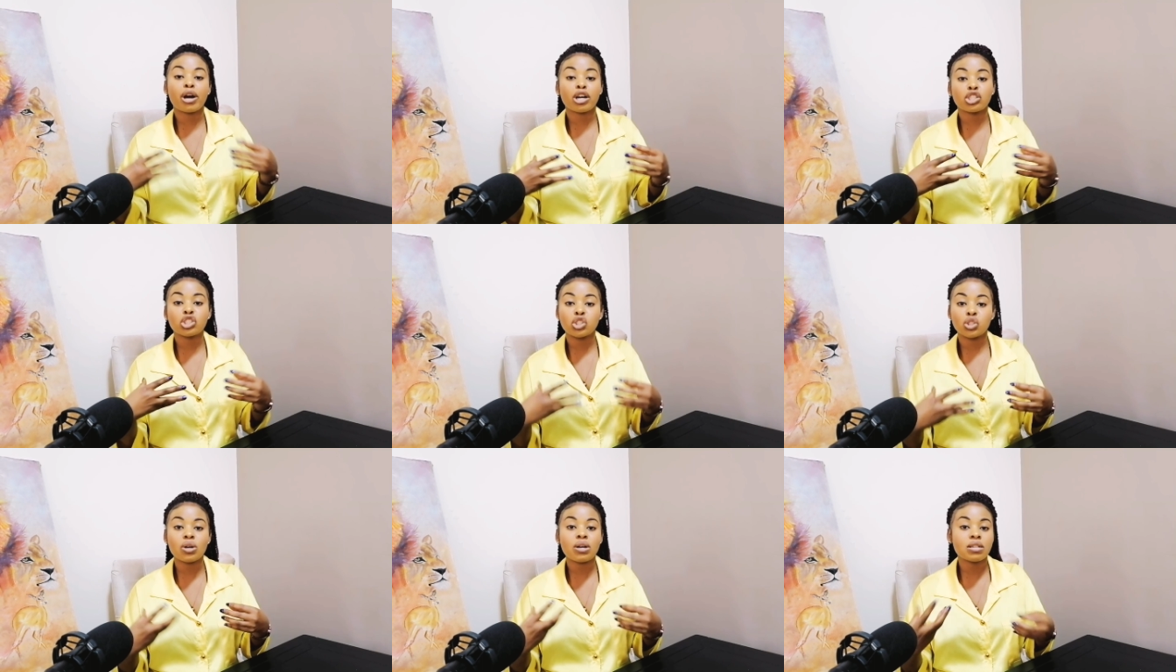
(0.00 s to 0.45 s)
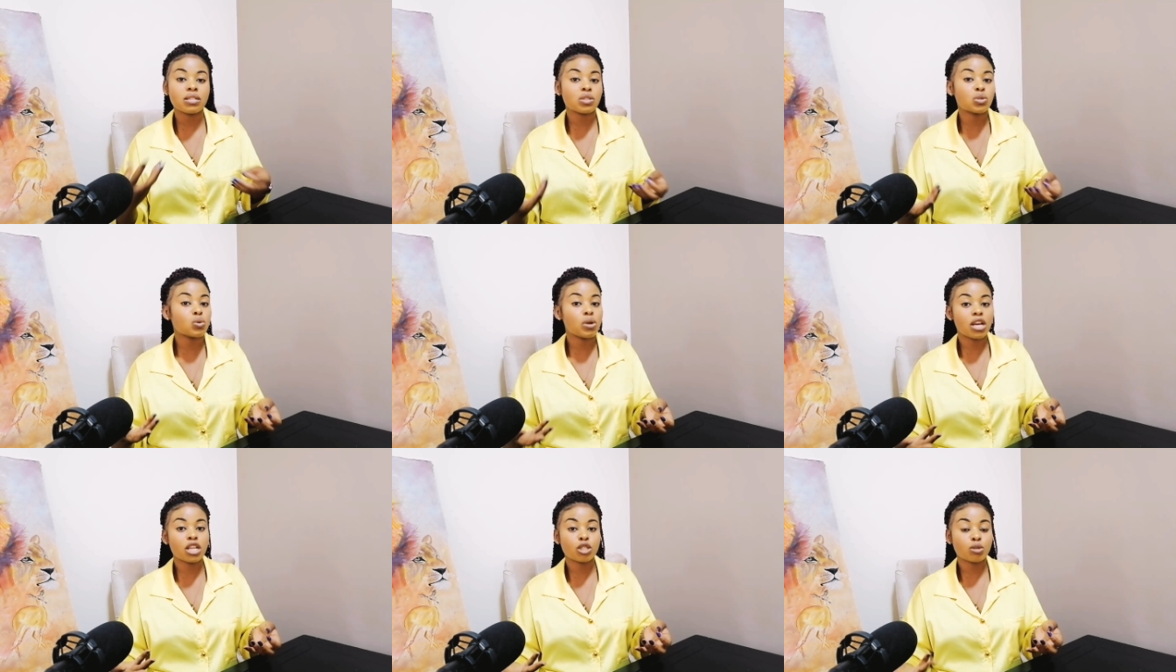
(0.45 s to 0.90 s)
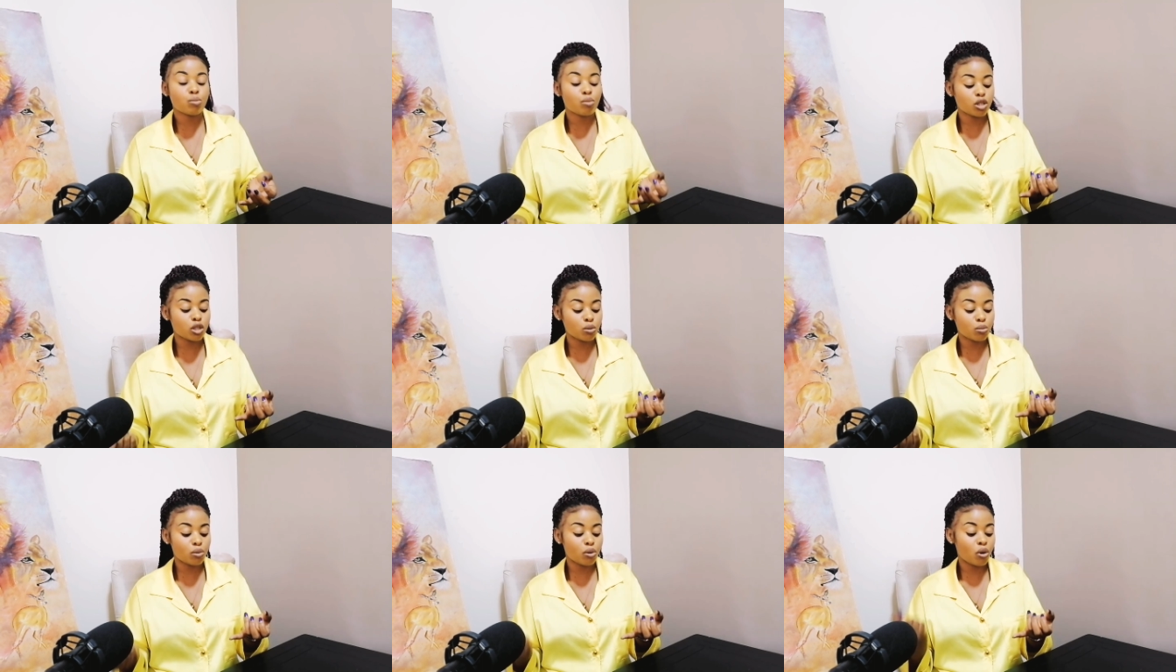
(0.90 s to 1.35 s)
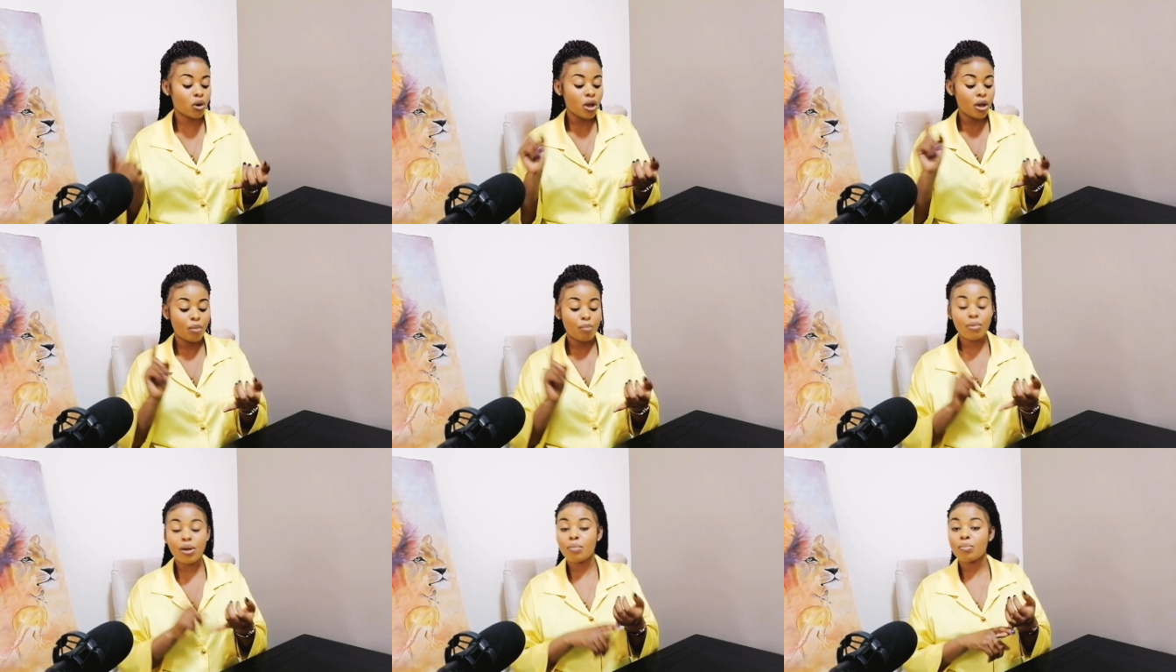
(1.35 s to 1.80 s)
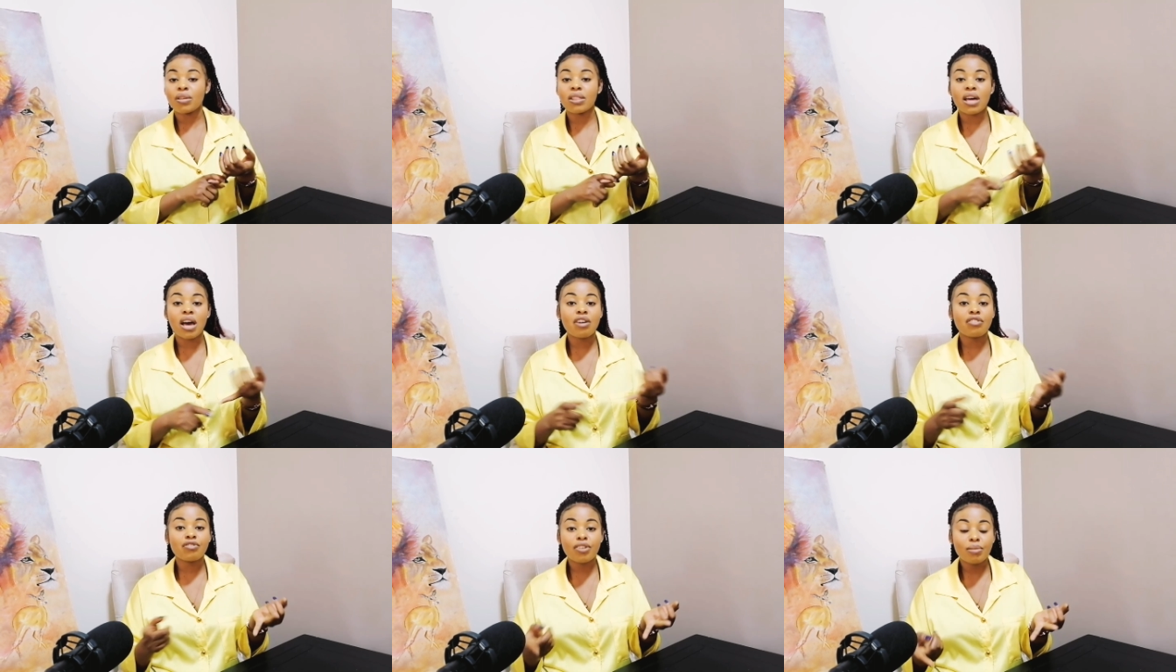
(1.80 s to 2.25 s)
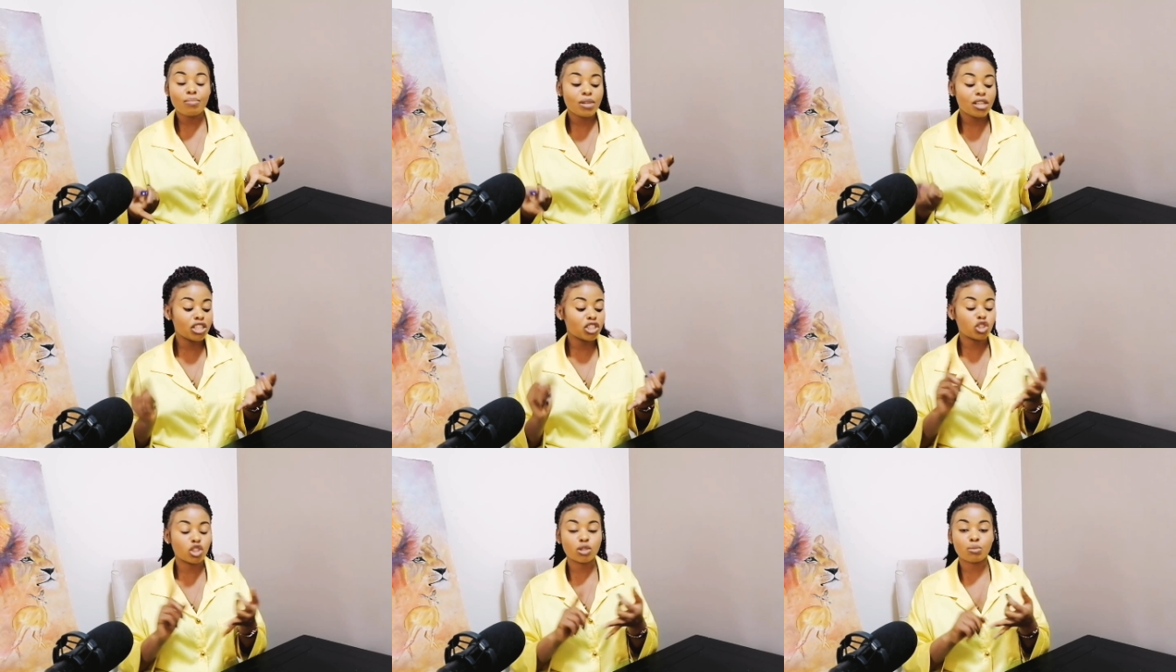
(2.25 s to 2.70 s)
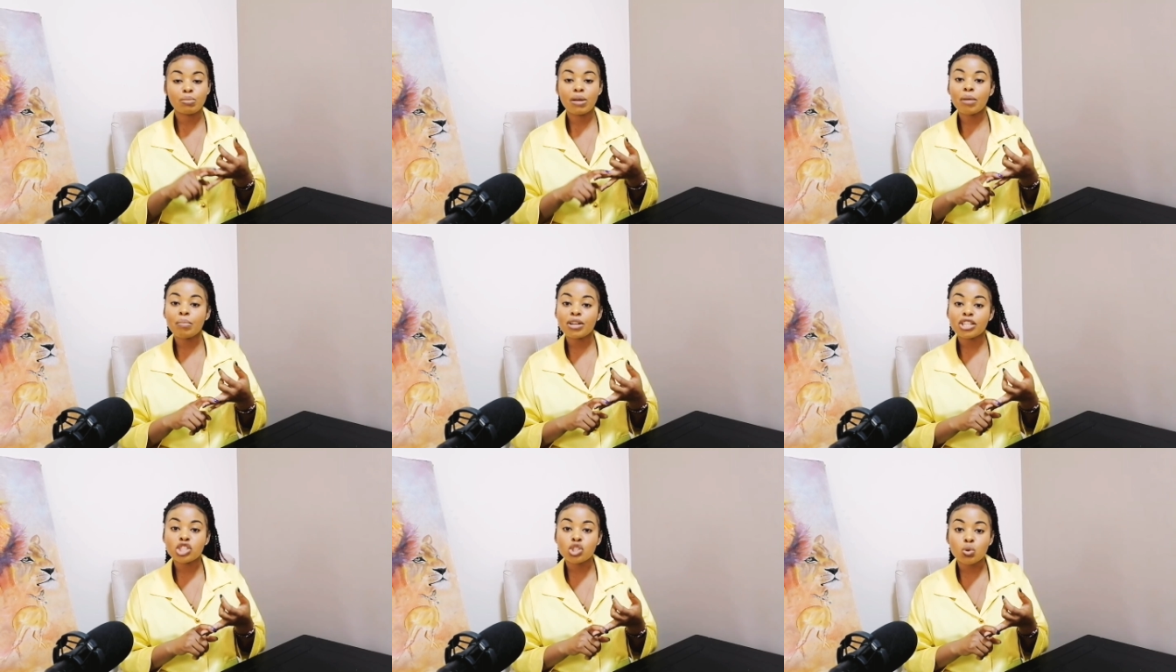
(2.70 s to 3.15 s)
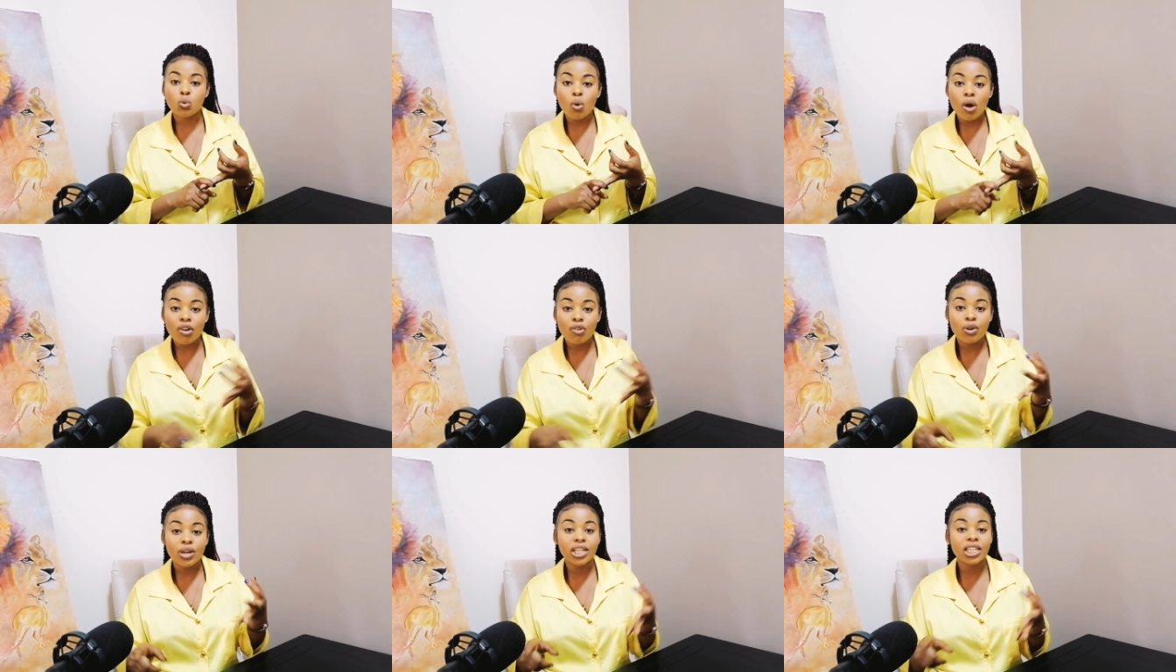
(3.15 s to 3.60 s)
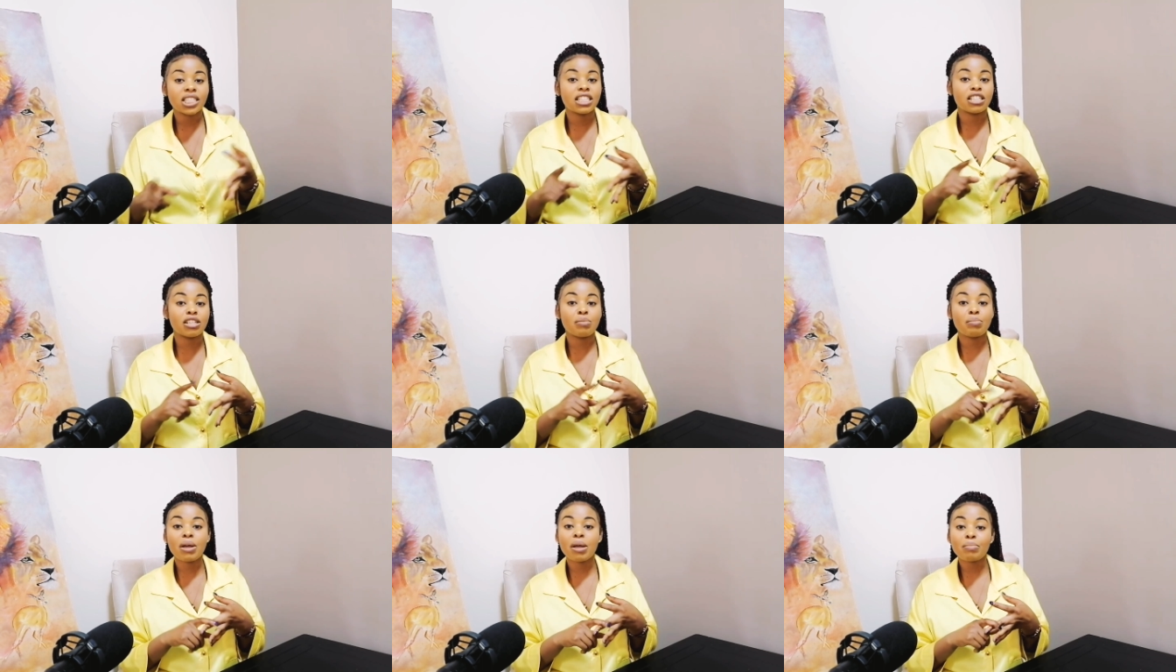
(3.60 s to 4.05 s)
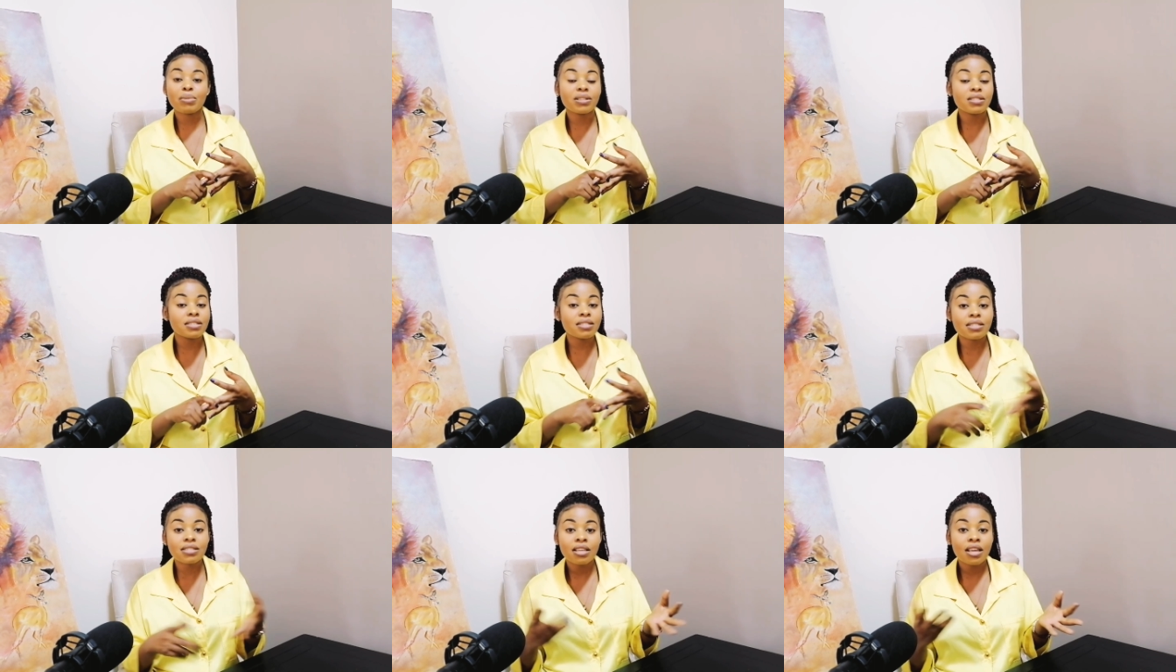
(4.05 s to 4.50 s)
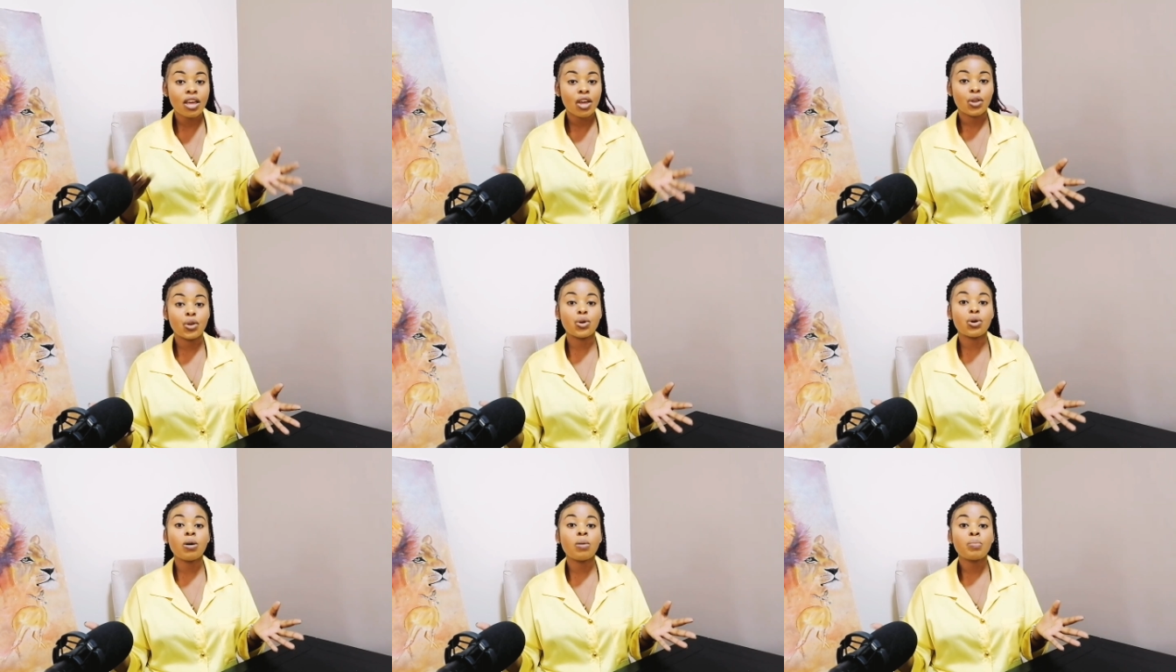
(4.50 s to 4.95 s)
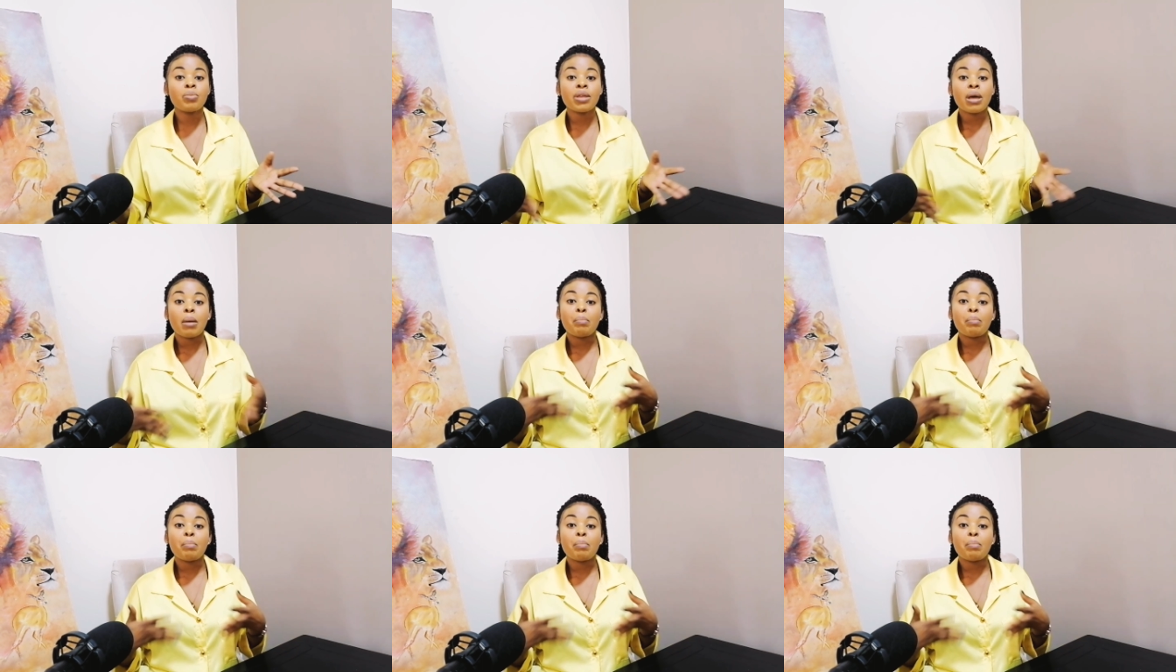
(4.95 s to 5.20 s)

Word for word: back to you as soon as possible. Maybe they have family issues, maybe it's work related, maybe it's, you know,